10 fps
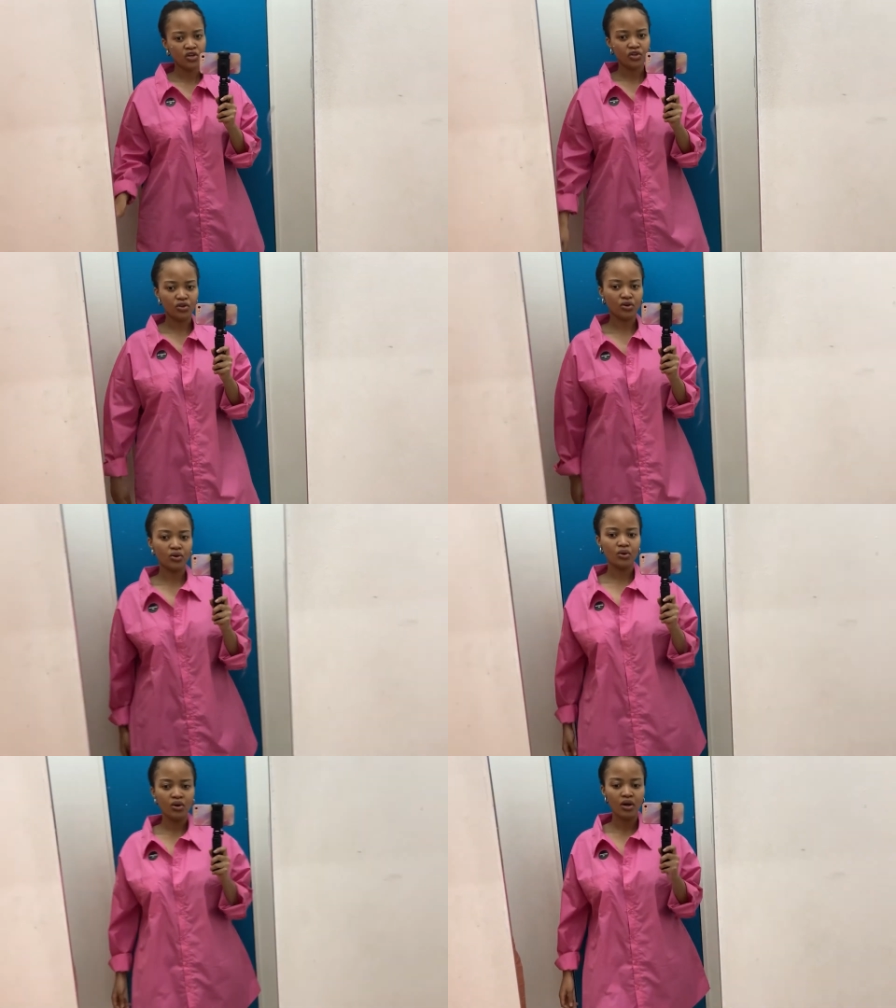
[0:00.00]
you
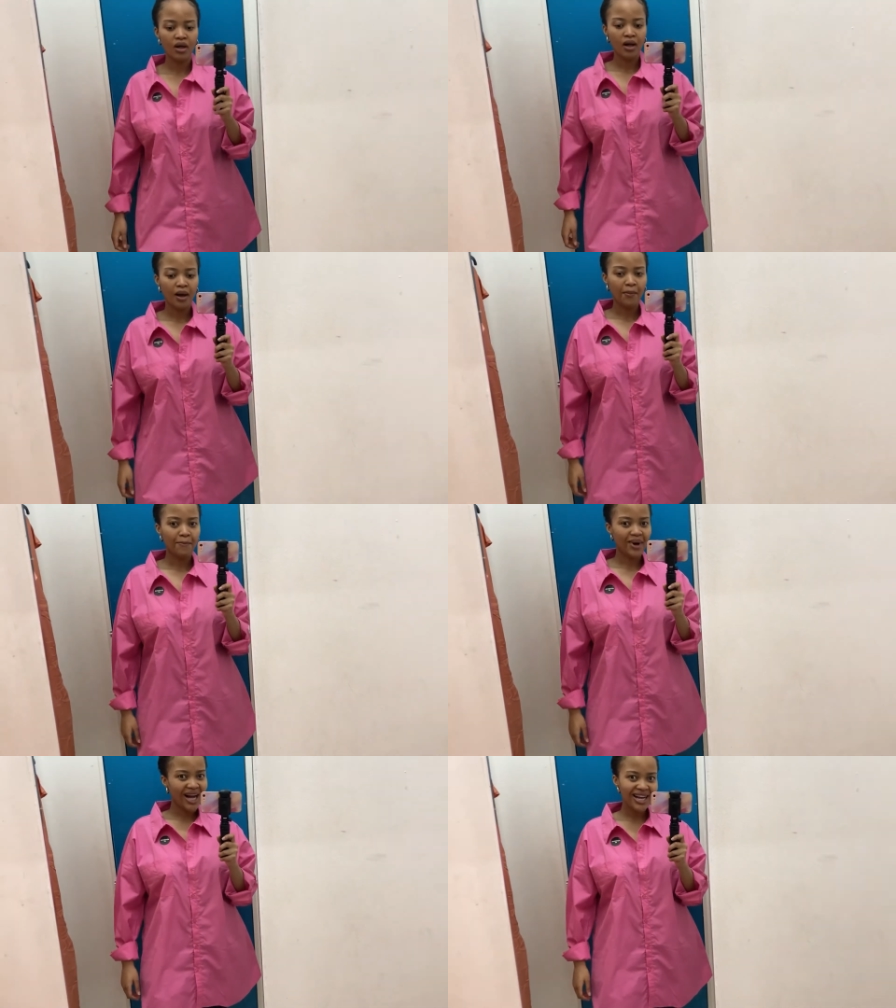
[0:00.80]
know
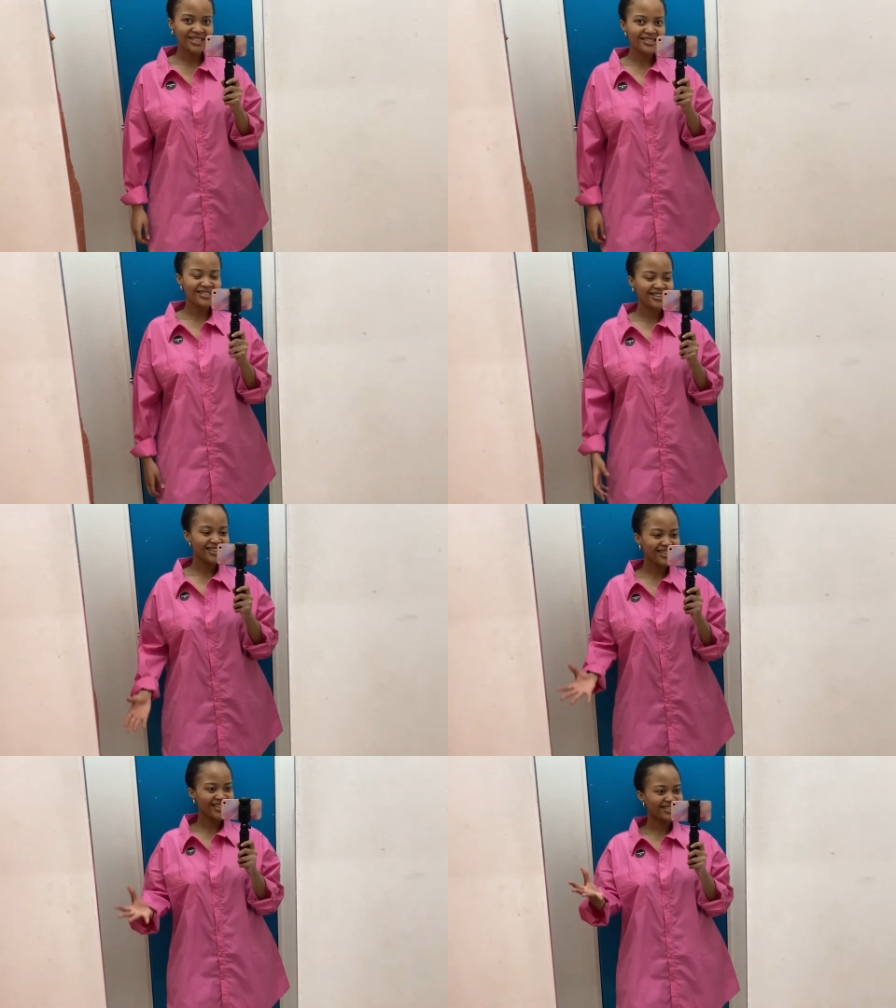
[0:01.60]
but
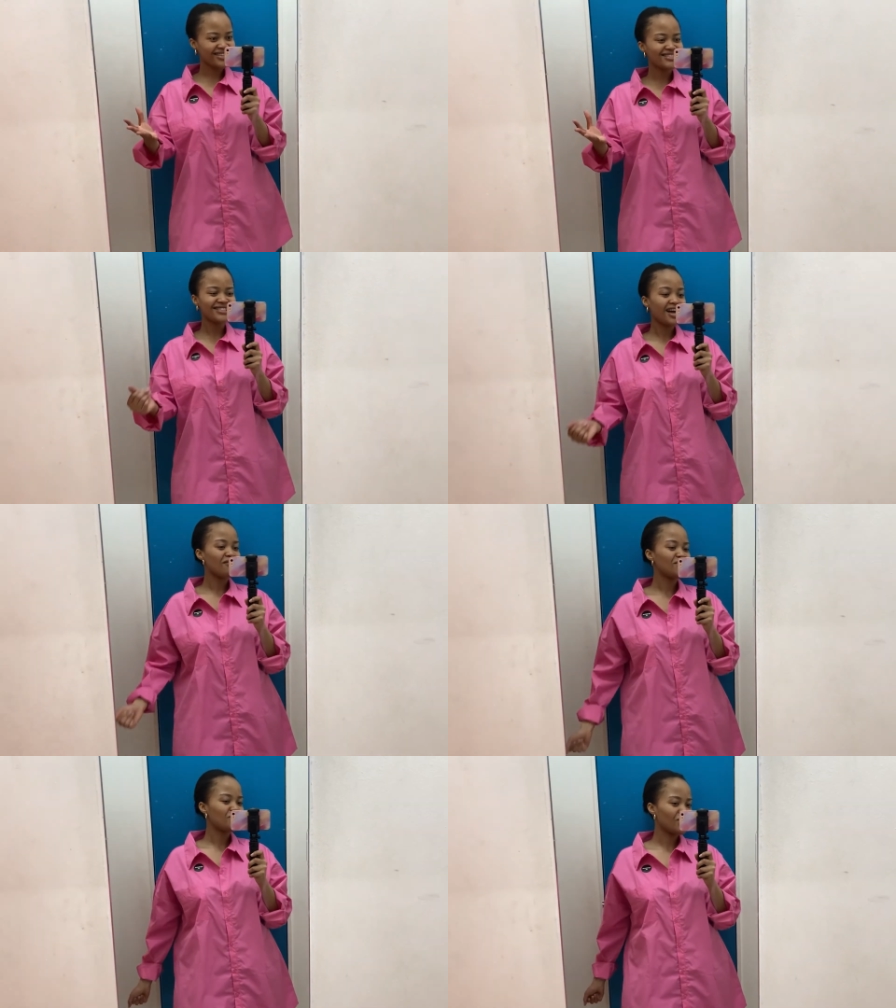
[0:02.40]
this
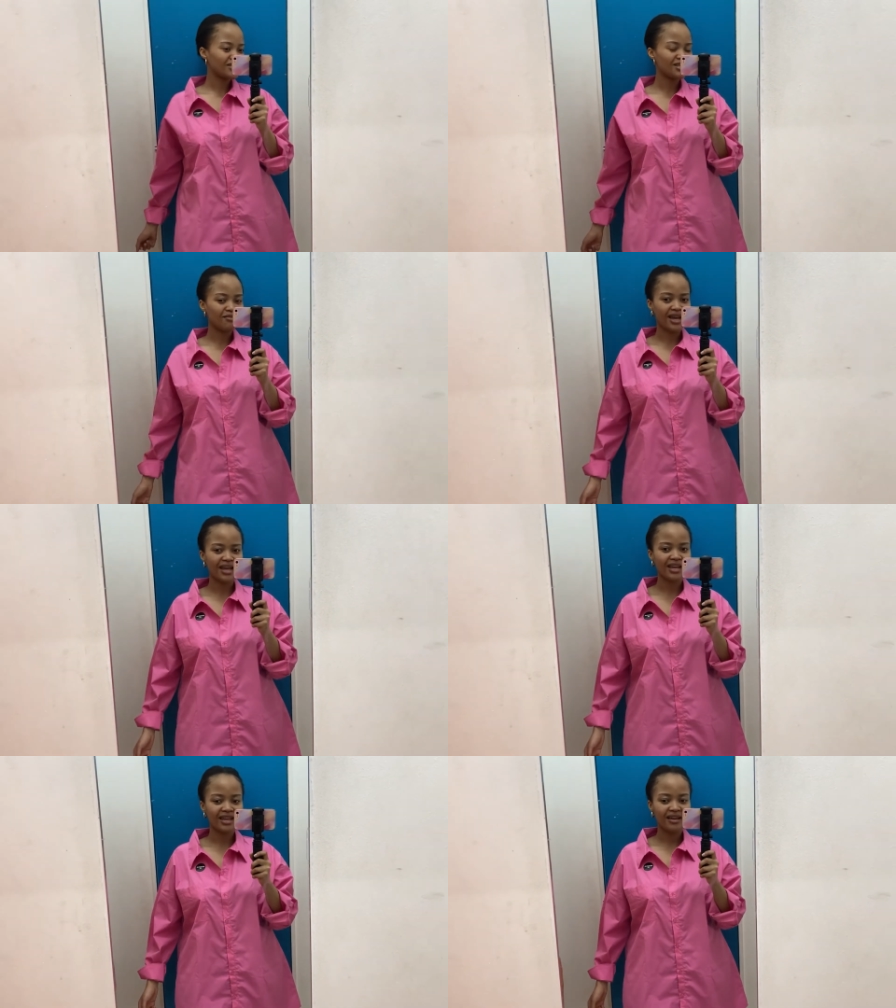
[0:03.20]
time it worked in
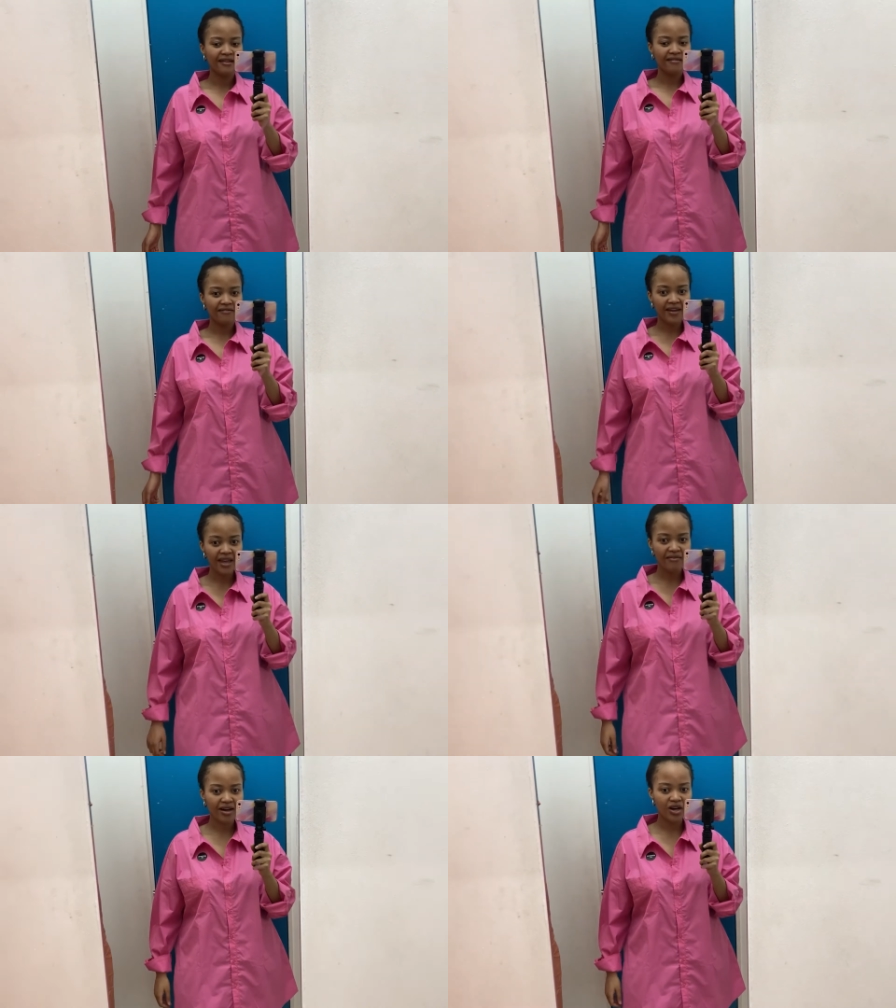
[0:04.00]
my
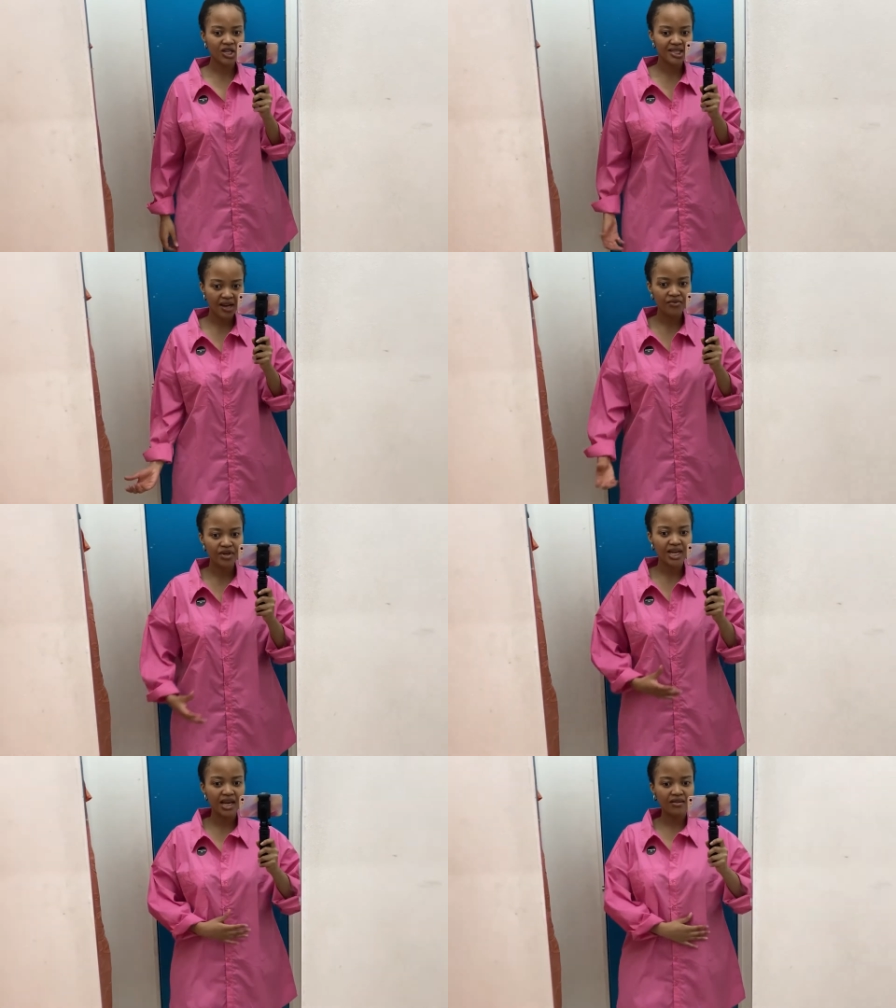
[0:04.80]
favor because i
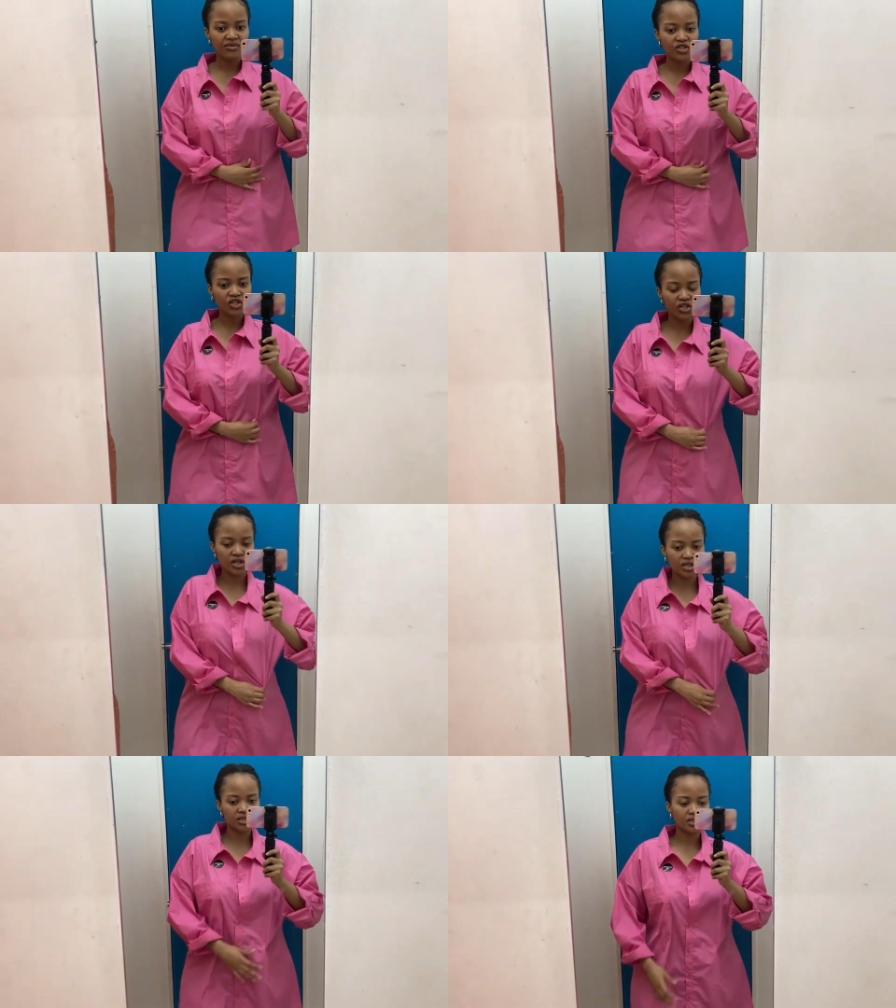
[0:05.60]
really love the
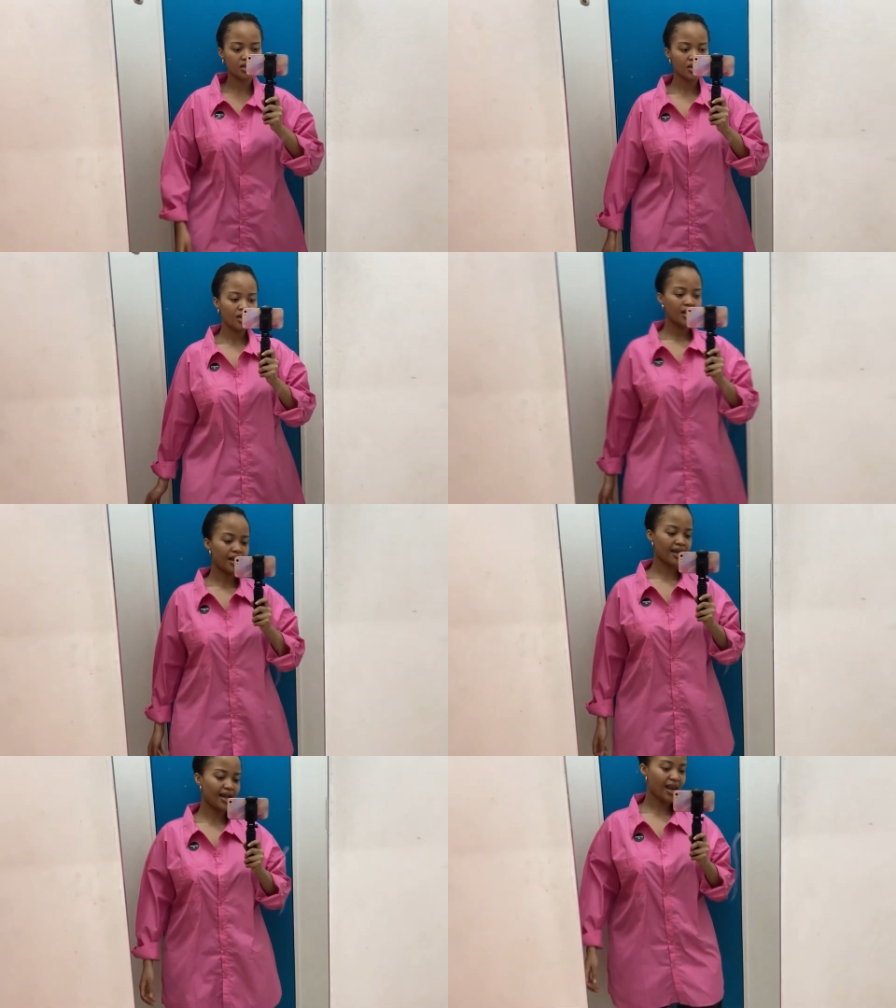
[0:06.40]
shirt like i